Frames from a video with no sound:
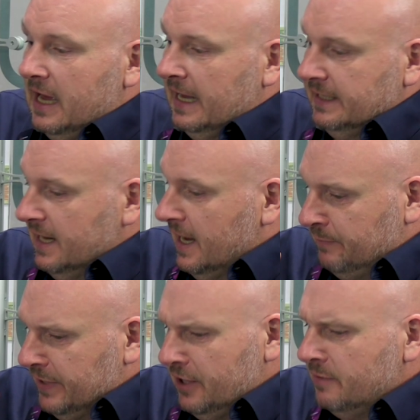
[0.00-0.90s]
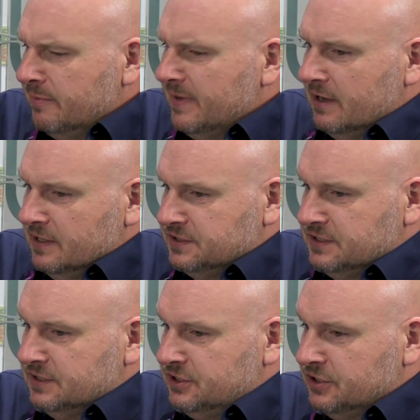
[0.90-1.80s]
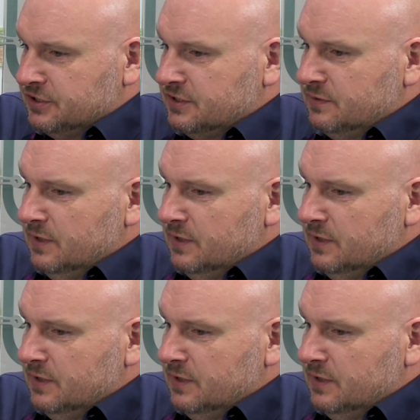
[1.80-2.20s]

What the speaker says: but it opened my eyes to just,